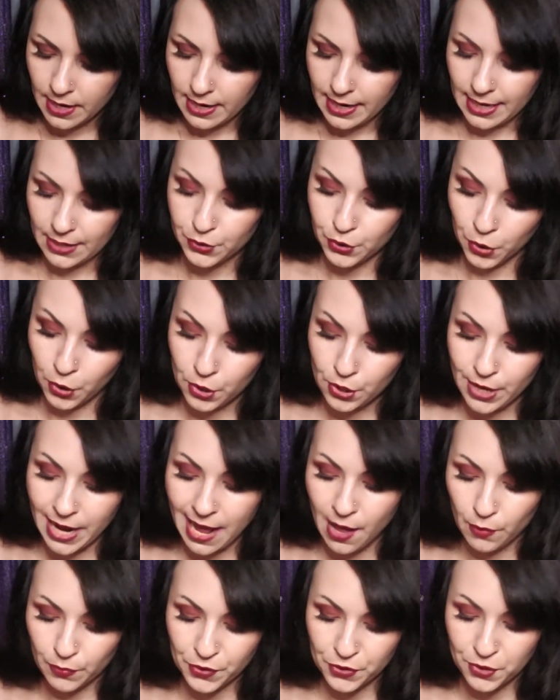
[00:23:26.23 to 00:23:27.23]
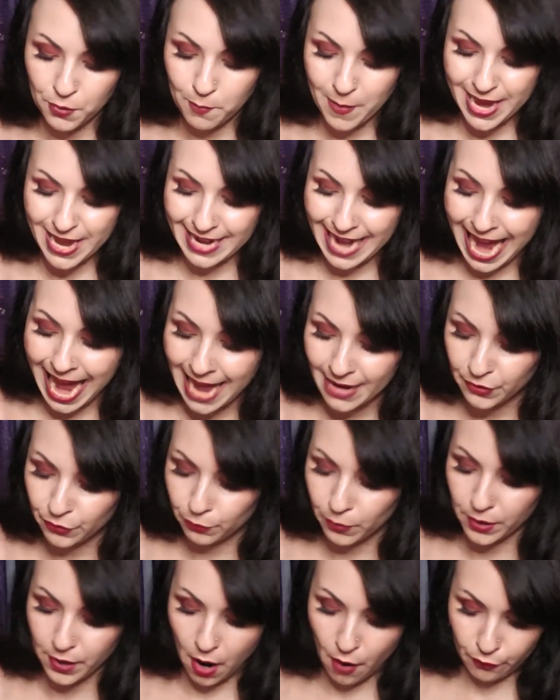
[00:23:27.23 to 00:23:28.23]
It turned out that the man hadn't
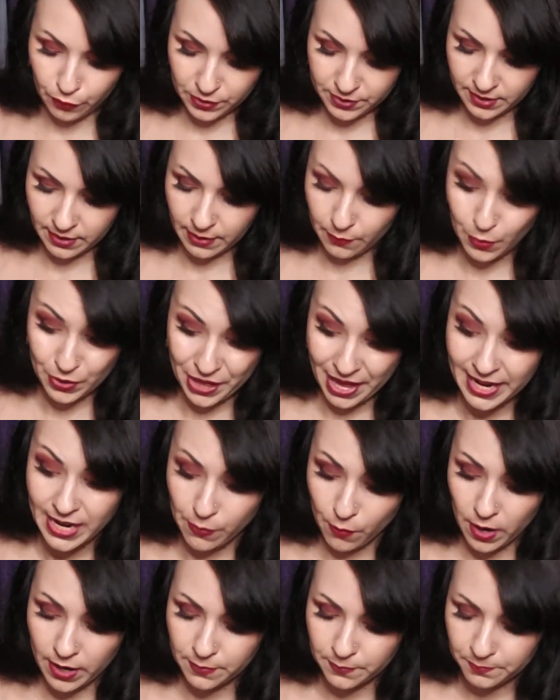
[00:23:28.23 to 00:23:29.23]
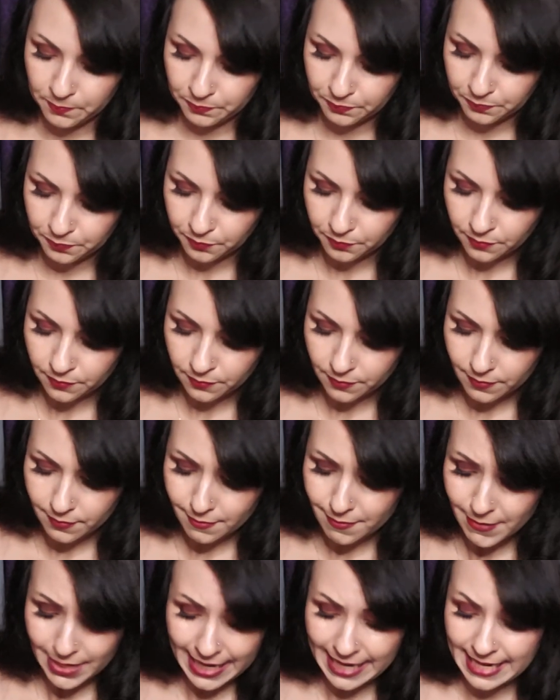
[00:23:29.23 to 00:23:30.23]
run off with anyone.
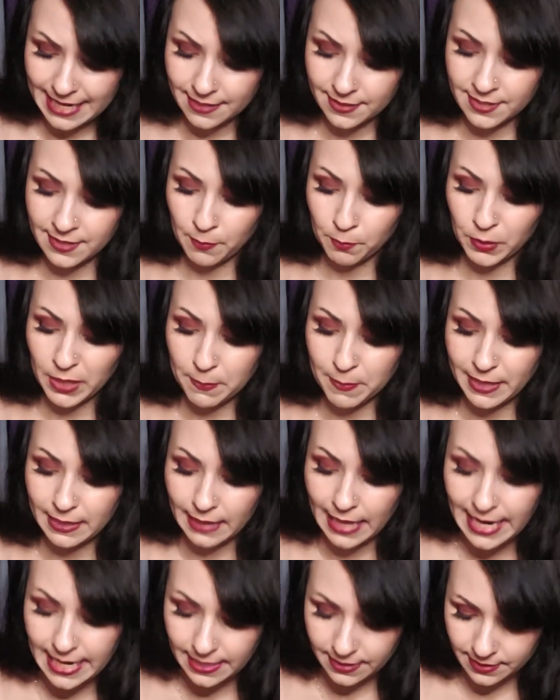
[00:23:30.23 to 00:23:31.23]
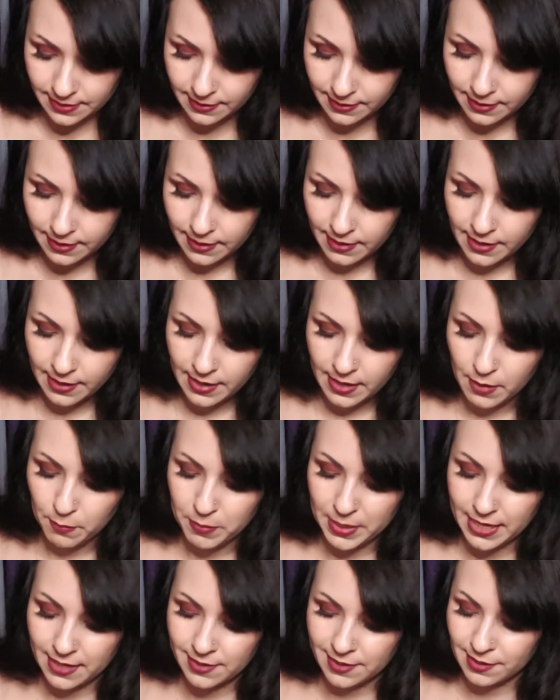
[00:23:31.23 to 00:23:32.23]
He had simply been late
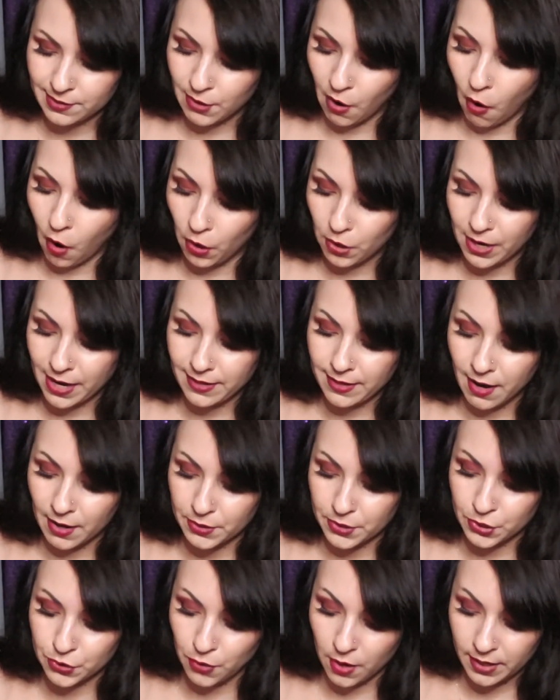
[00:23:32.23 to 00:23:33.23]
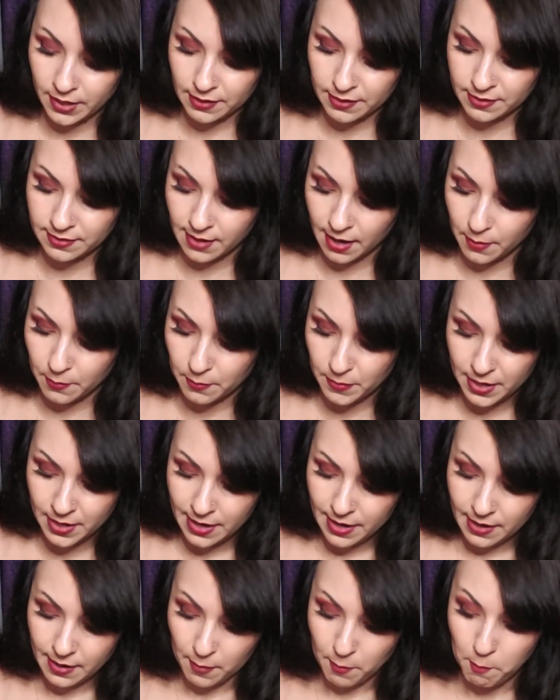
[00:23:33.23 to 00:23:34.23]
because his cart had gotten stuck in some
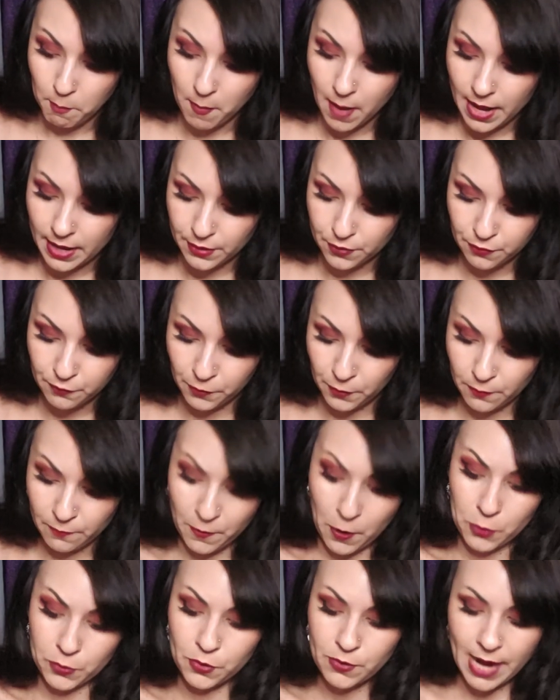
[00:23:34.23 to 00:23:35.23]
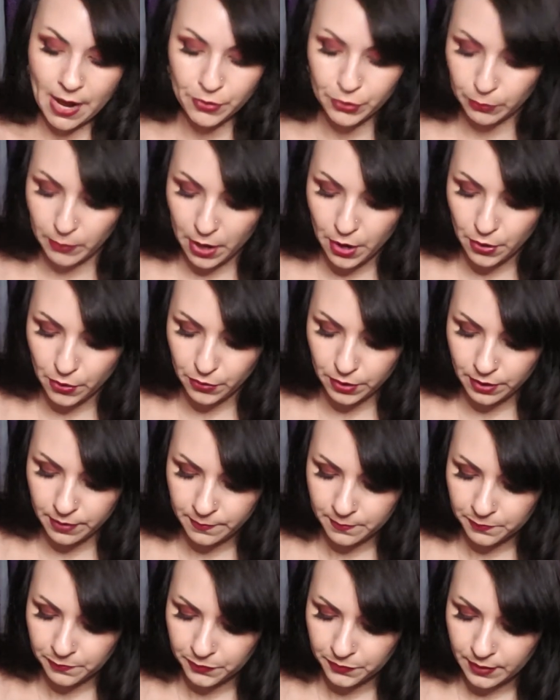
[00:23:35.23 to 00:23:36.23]
mud farther down the road.
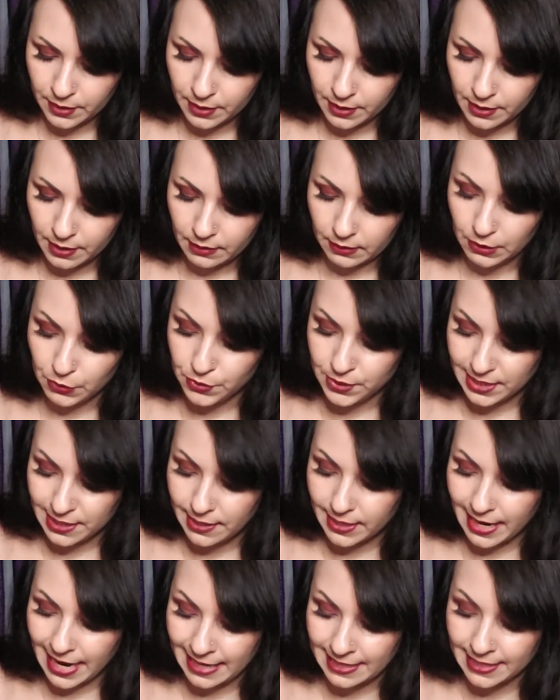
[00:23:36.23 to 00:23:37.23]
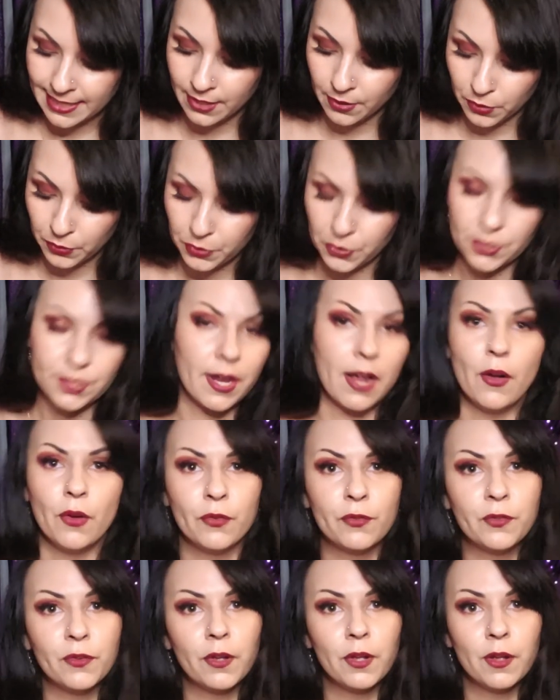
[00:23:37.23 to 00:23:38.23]
Lucinda had killed
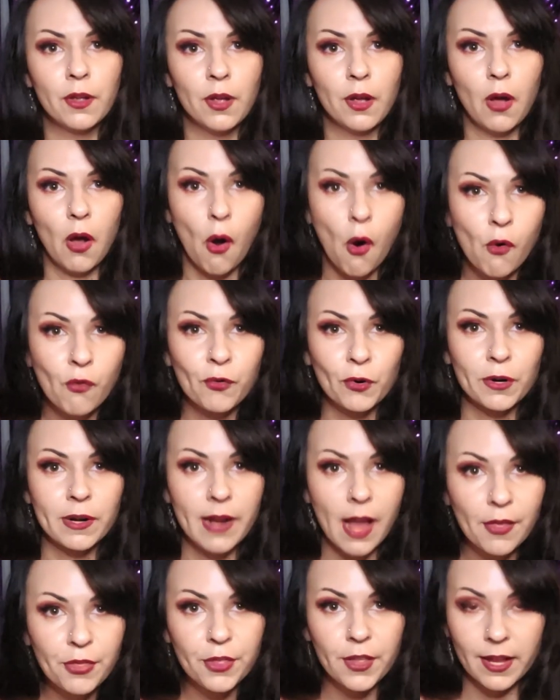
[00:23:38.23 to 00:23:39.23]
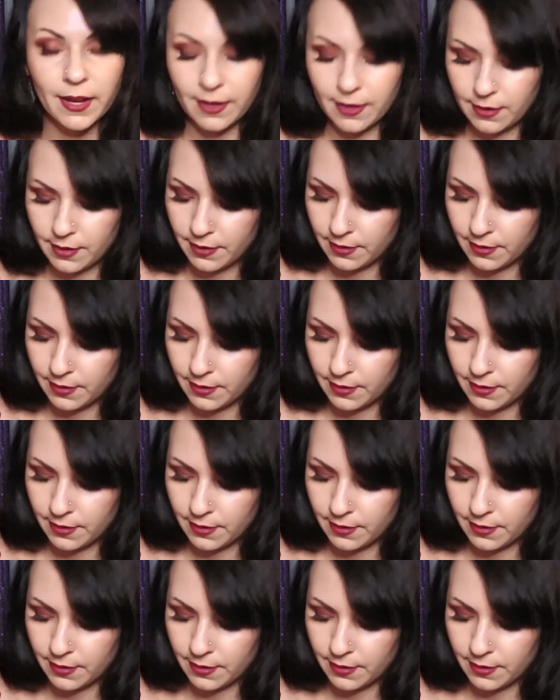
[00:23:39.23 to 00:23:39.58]
herself over nothing.